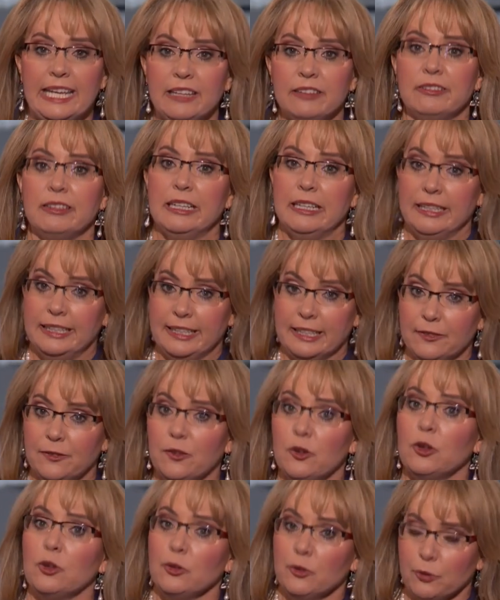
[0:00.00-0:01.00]
is
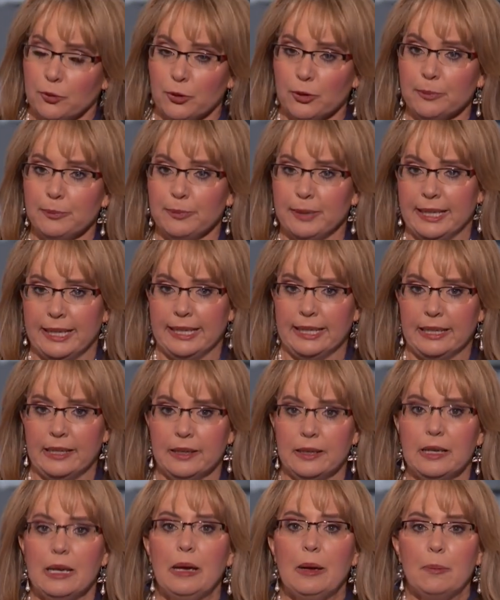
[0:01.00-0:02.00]
difficult for me,
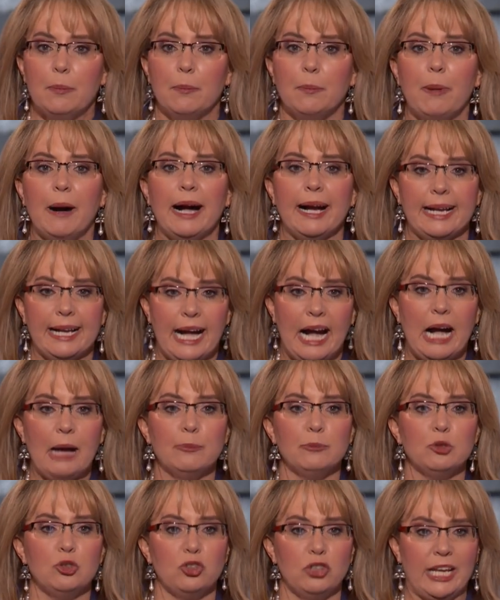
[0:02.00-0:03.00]
but
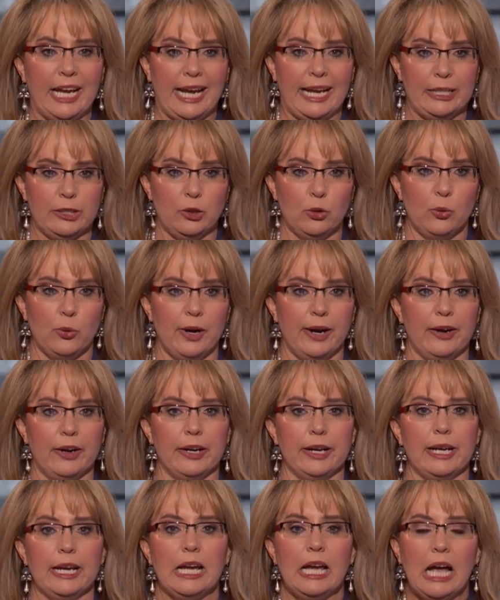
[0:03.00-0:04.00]
come
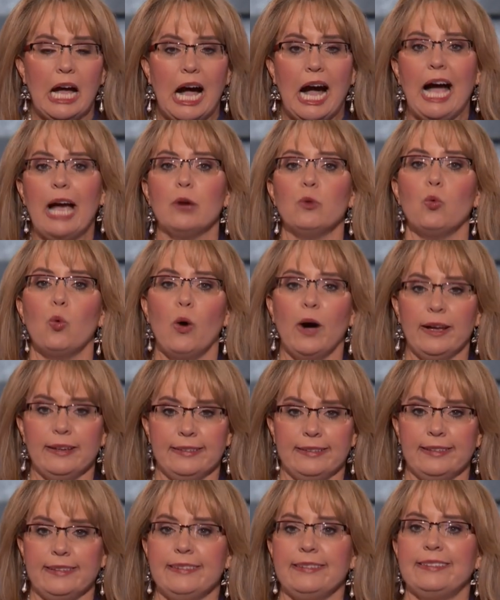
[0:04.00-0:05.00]
January, I
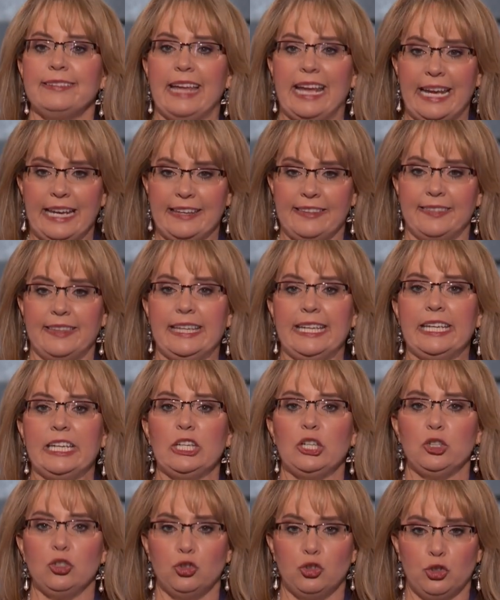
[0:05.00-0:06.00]
want to say
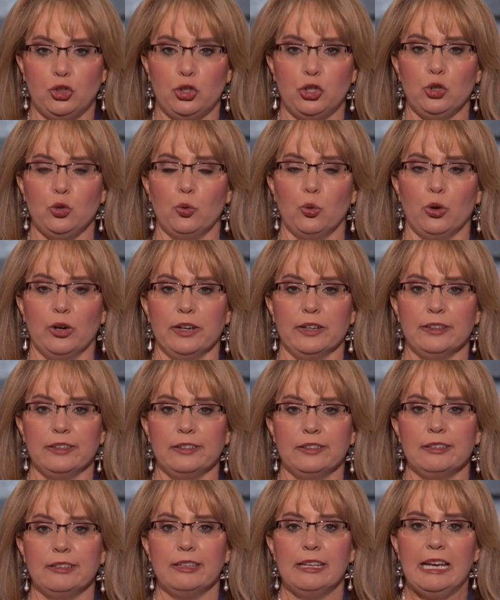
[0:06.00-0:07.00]
these two
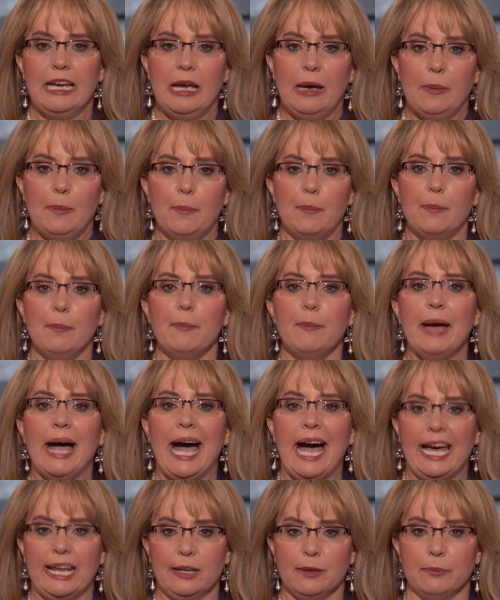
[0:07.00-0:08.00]
words,
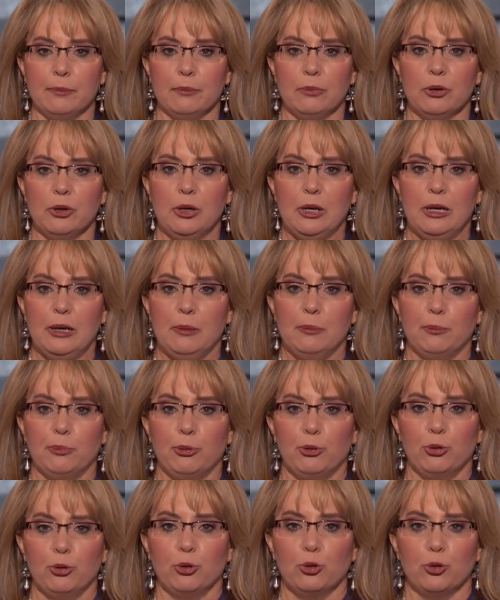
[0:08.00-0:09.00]
Madam
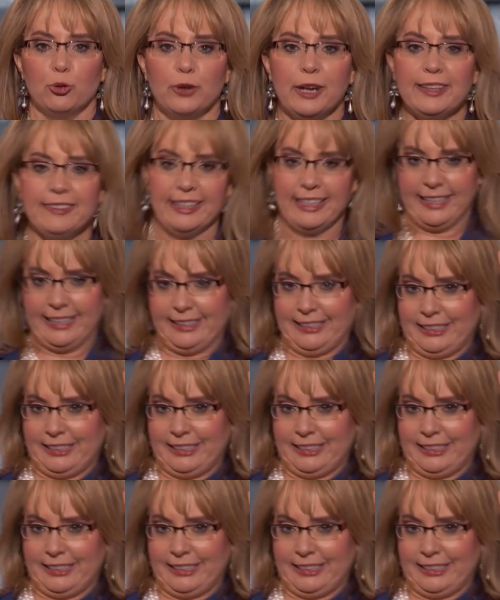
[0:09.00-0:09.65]
President.